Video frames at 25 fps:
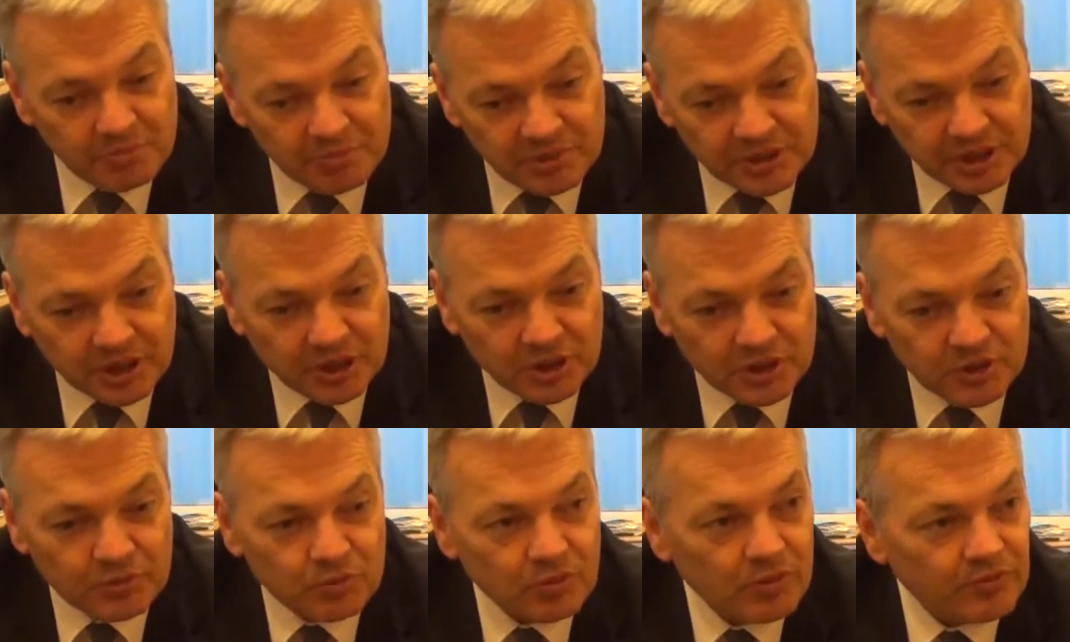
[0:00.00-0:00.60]

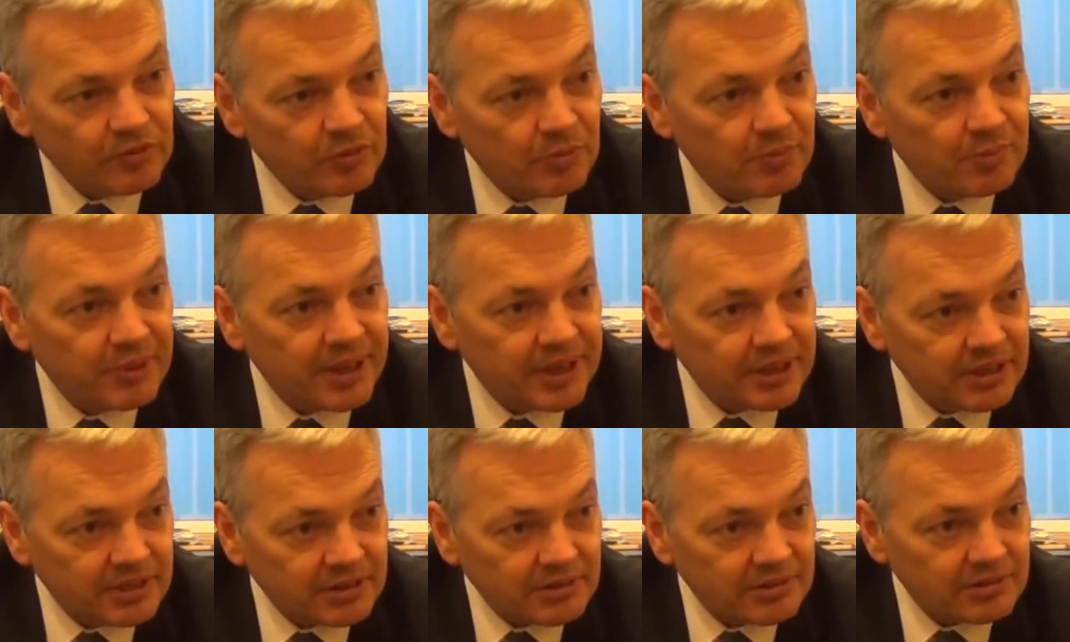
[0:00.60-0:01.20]
because we have a
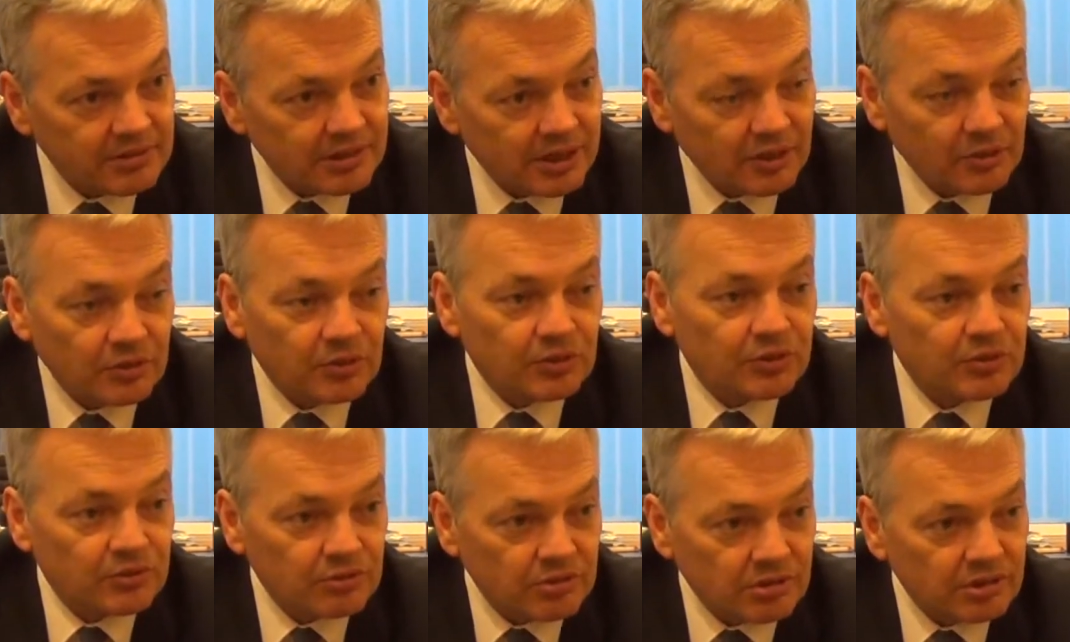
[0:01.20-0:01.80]
better and a
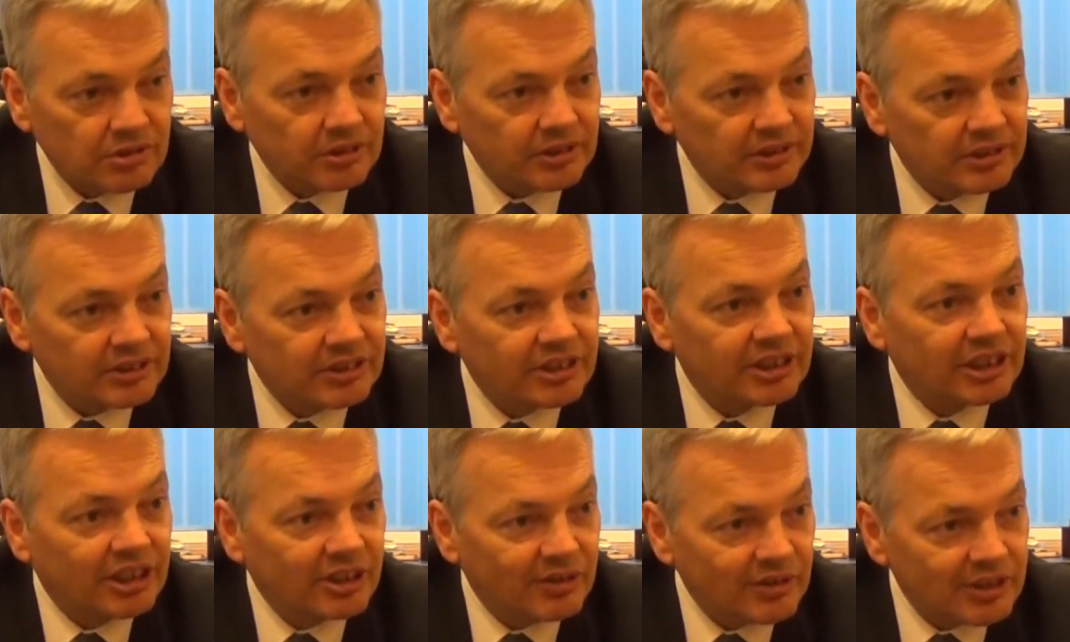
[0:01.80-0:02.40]
stronger
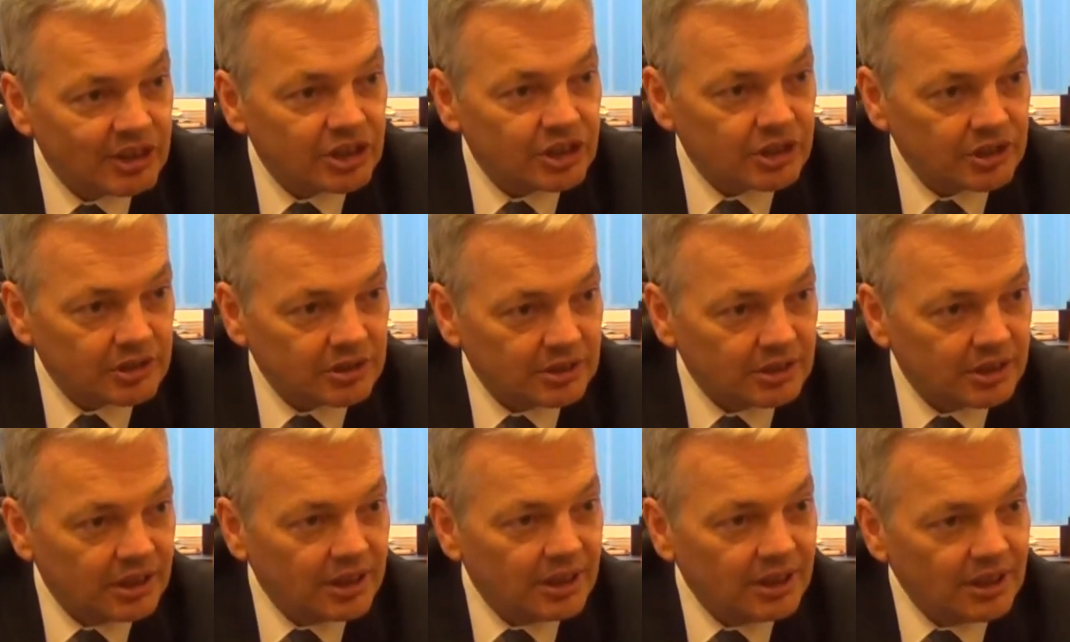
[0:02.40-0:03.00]

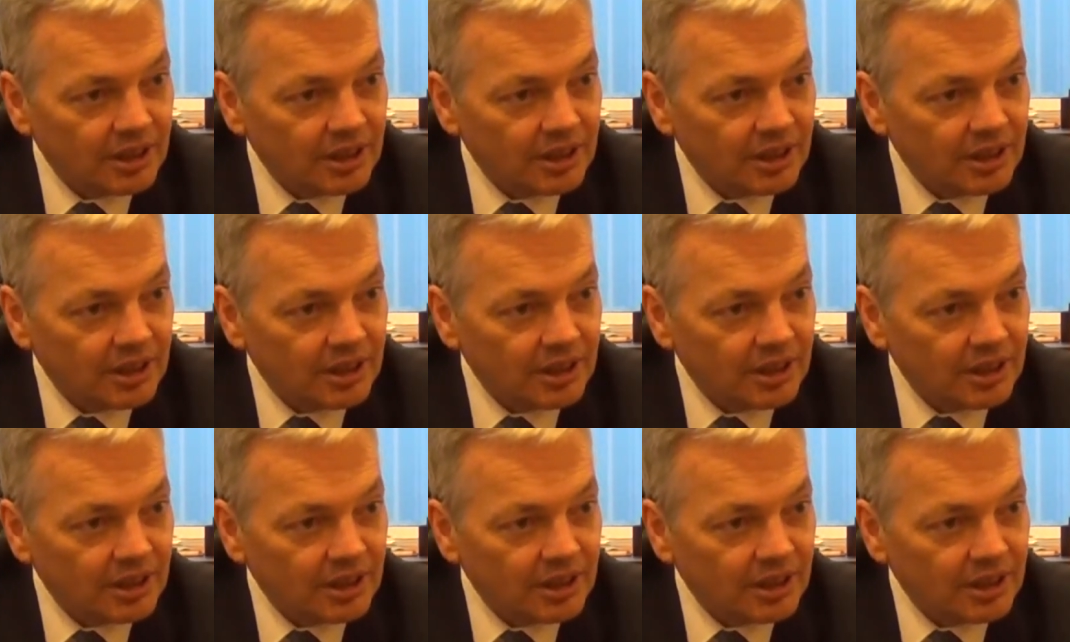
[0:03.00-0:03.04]
integration